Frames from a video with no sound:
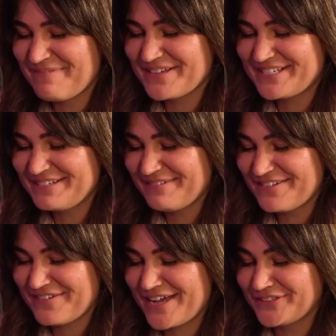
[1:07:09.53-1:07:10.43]
busted my
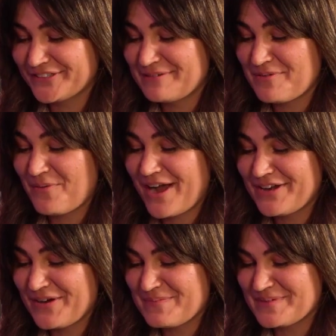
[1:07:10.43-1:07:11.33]
vag lip wide
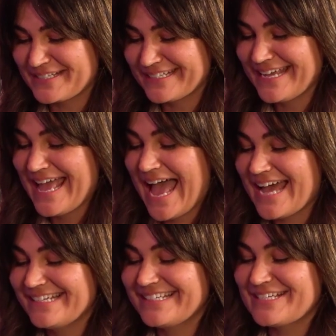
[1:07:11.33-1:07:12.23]
open,
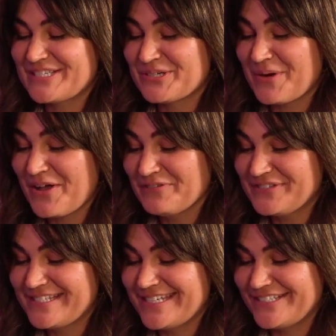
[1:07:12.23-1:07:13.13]
had to get 12
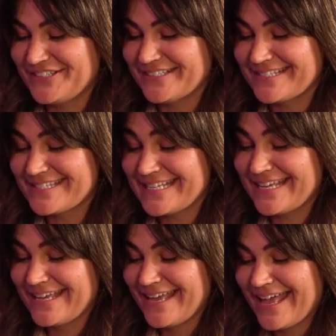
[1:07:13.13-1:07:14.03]
stitches,
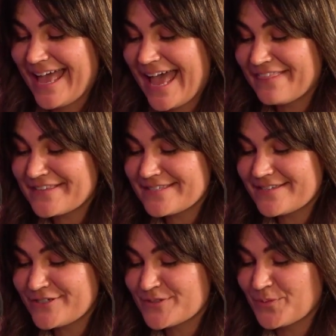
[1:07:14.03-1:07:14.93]
and the
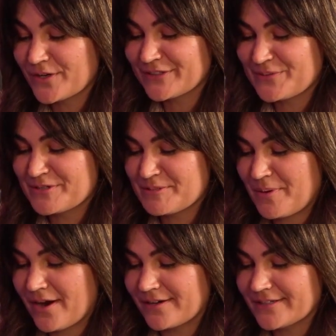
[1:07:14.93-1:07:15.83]
stitches weren't the worst
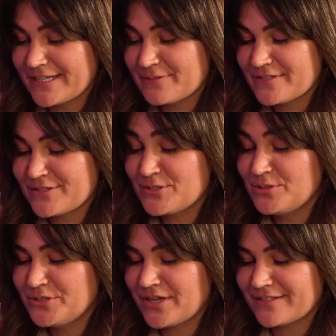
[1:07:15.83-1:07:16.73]
part. It was the 2
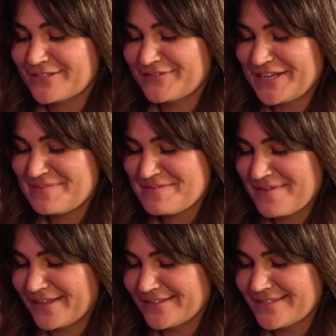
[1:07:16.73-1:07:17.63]
shots of numbing
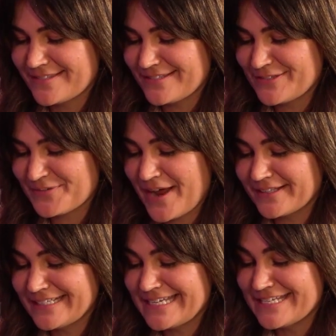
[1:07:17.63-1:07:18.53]
meds
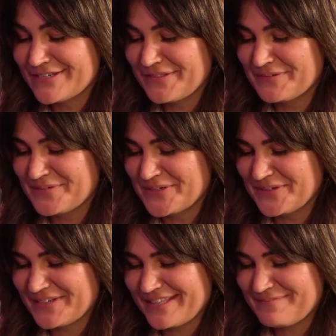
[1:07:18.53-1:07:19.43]
directly into the
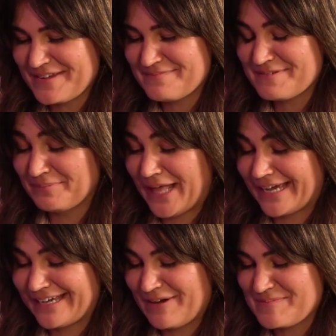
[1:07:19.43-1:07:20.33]
wound that made me
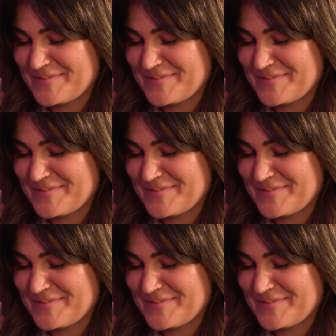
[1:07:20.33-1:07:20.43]
black out